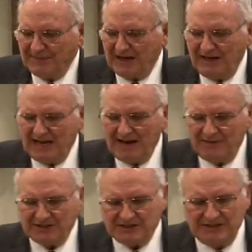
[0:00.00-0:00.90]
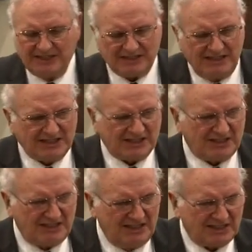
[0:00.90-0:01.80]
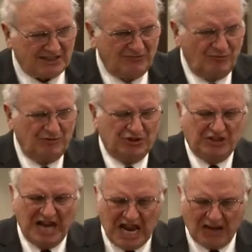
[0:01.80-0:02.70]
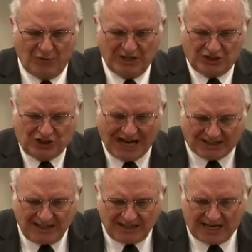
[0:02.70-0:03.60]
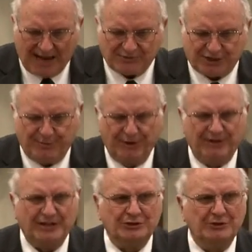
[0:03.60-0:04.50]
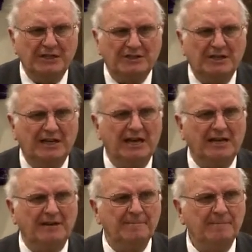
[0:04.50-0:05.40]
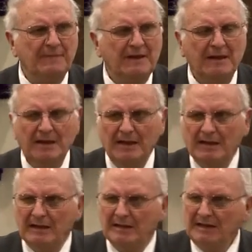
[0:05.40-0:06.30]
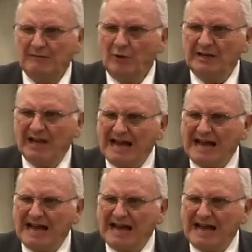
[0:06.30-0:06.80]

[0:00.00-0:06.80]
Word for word: they didn't have this, this, this, this dead, rejecting type spirit that you get today. It didn't, wasn't